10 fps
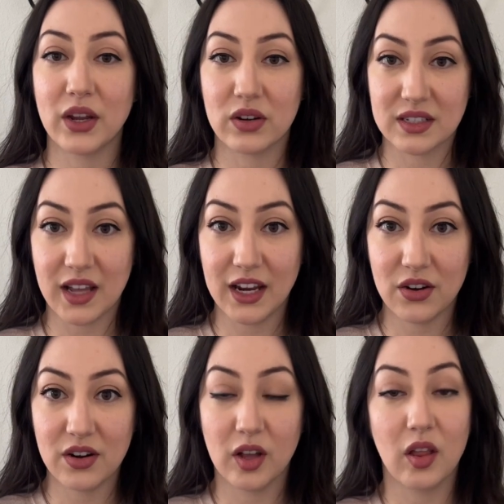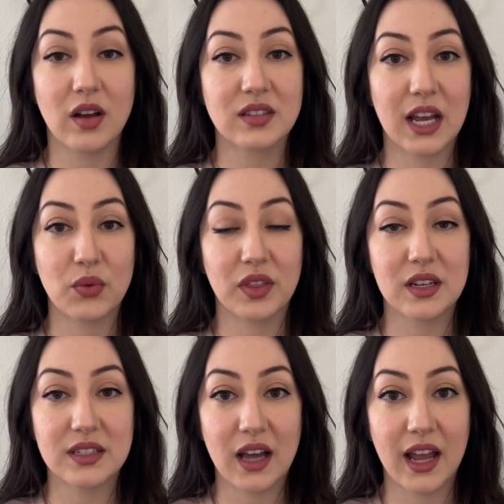your designer alongside with the
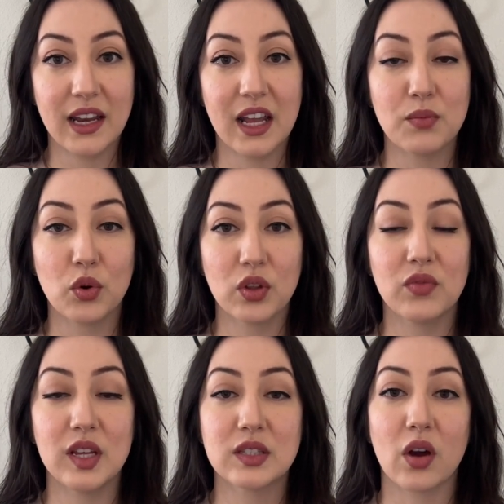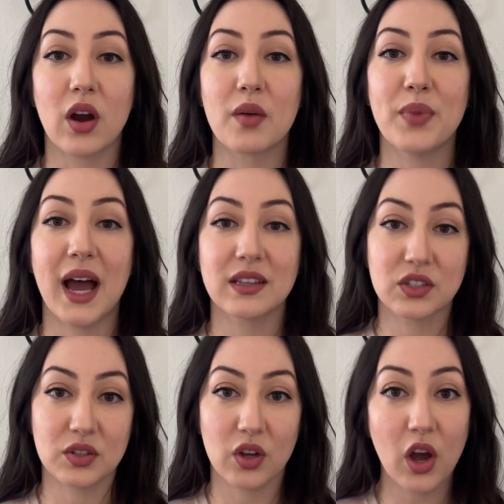design, and both of these are passed
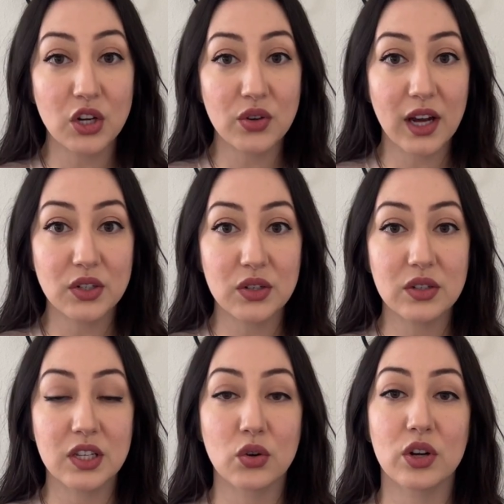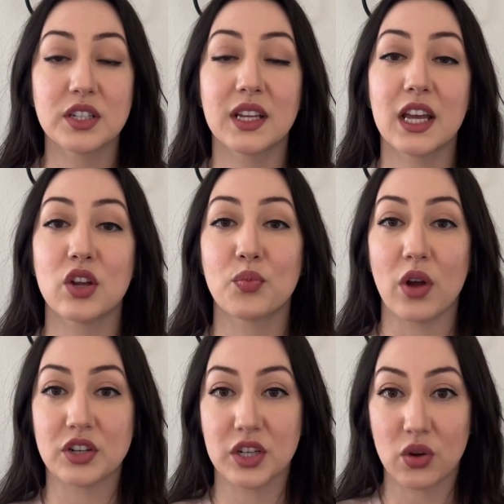to the contractors in order to get your project